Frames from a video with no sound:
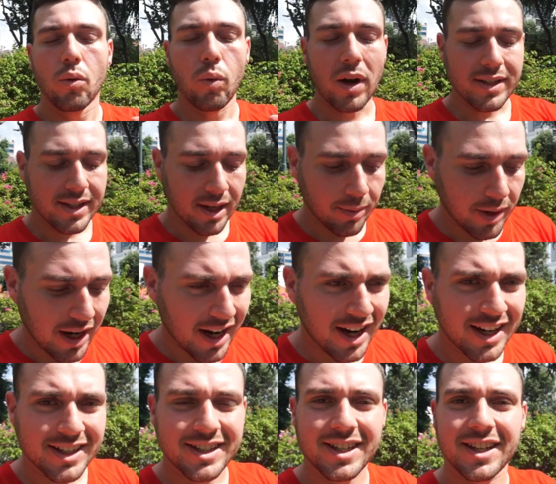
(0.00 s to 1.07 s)
What's up,
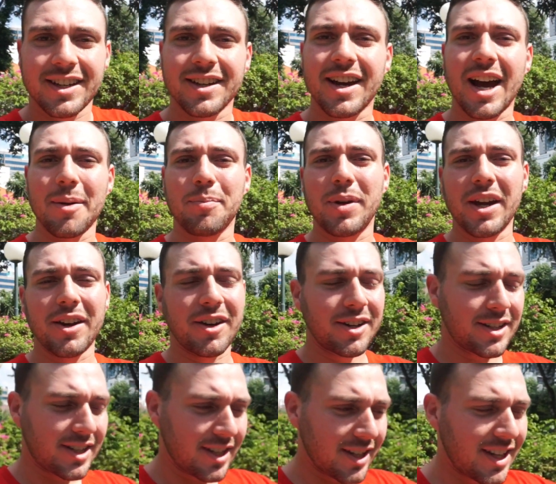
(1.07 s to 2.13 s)
guys? I'm
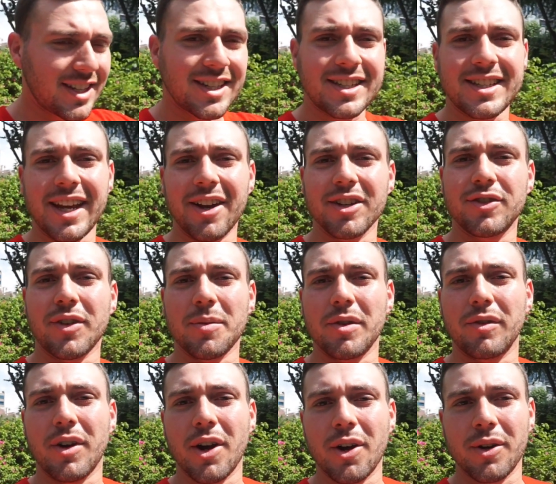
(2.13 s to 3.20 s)
Pierce, this is Tales from the
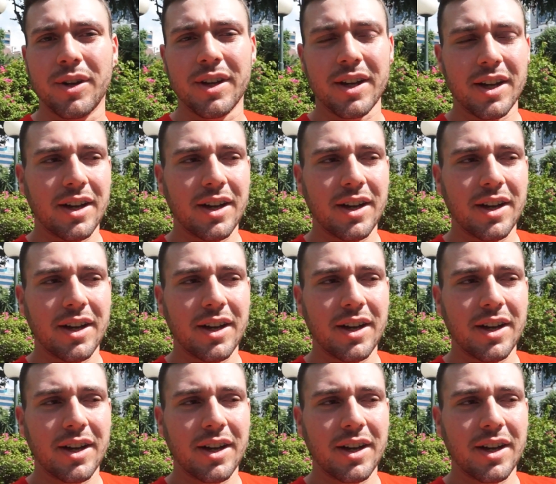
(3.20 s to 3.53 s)
Road,